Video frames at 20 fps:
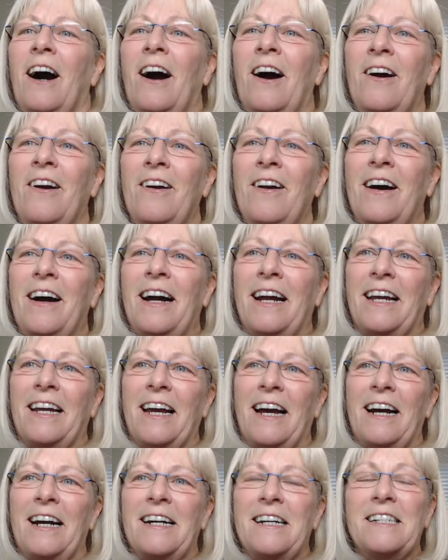All right,
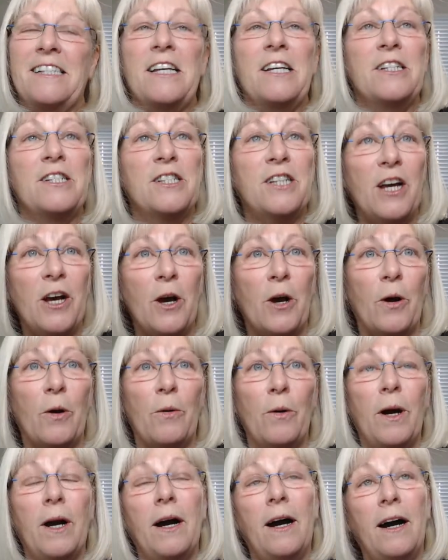guys. So
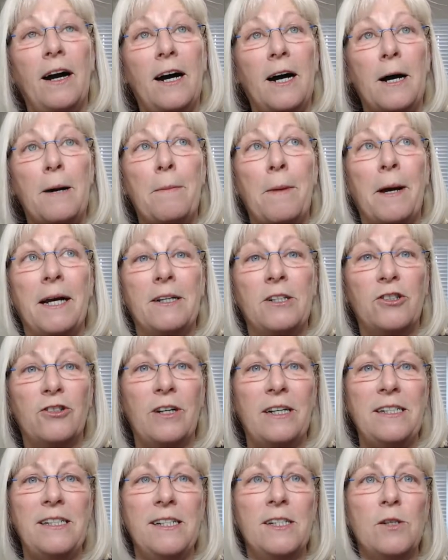
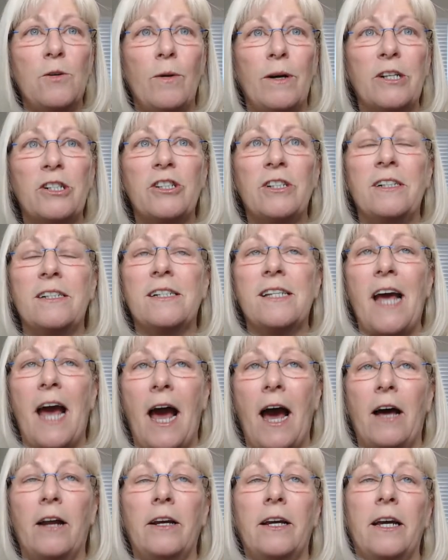Tracy's question is
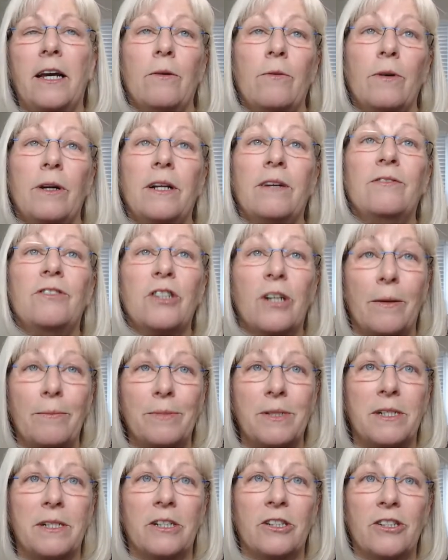how to get rid of
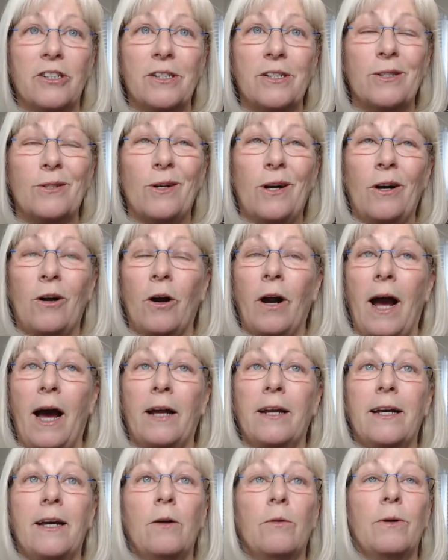jump stitches, or
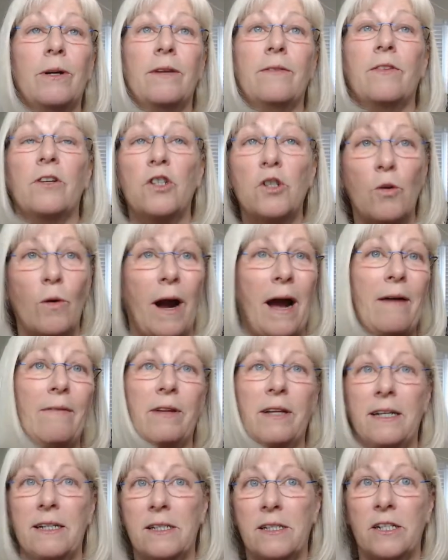how to get rid of the
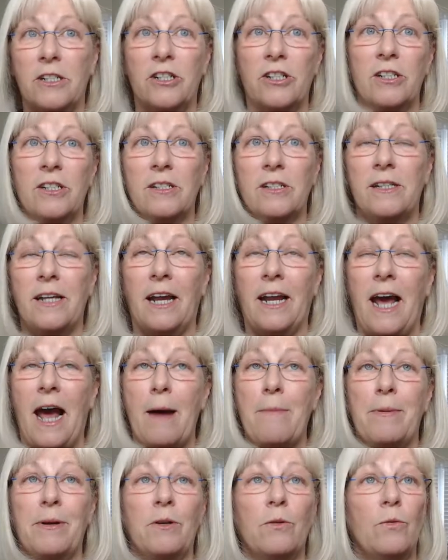traveling stitches that
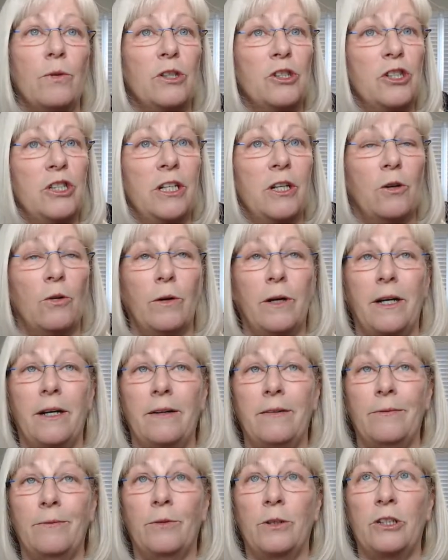happened when
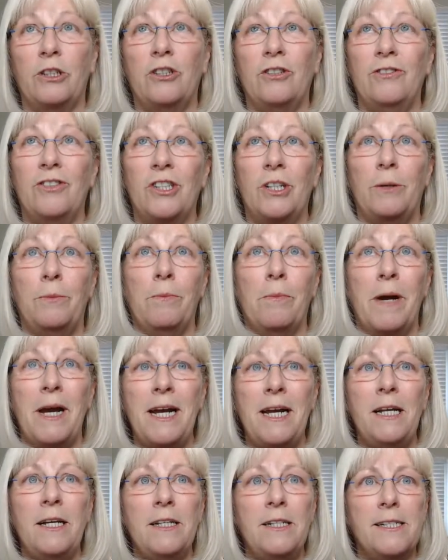she
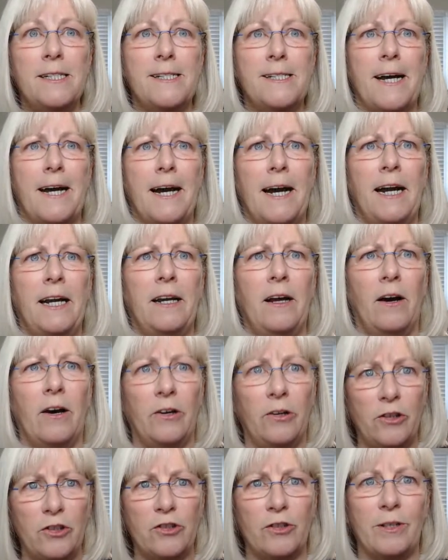made a design
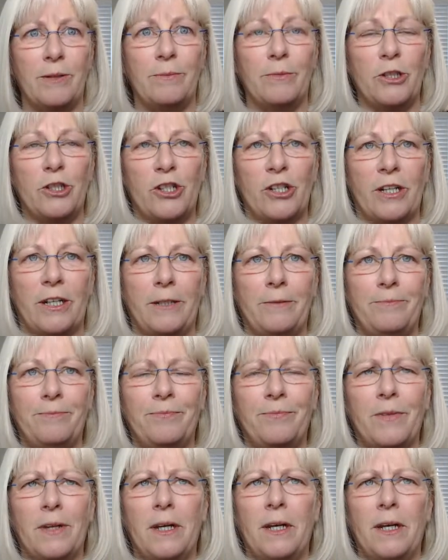on her dream machine.